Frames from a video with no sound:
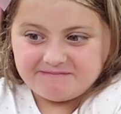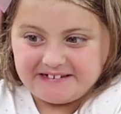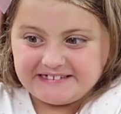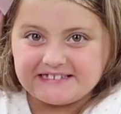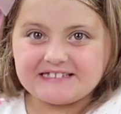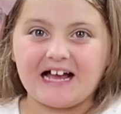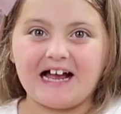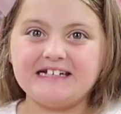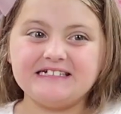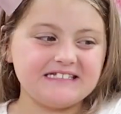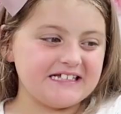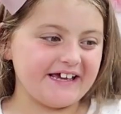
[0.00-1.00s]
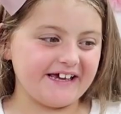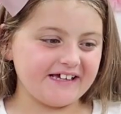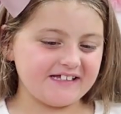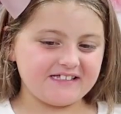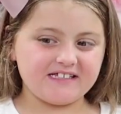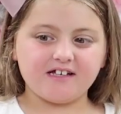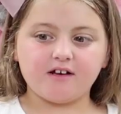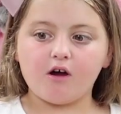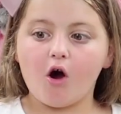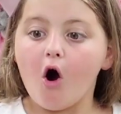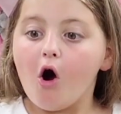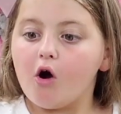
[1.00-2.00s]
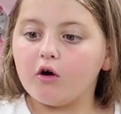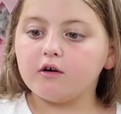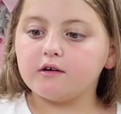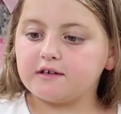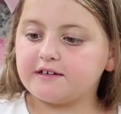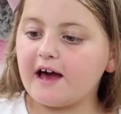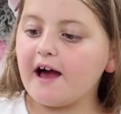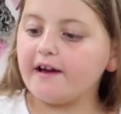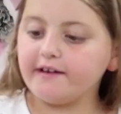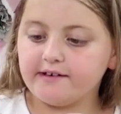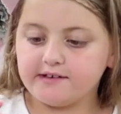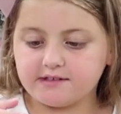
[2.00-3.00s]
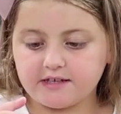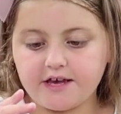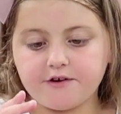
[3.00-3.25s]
I'm excited. Guys,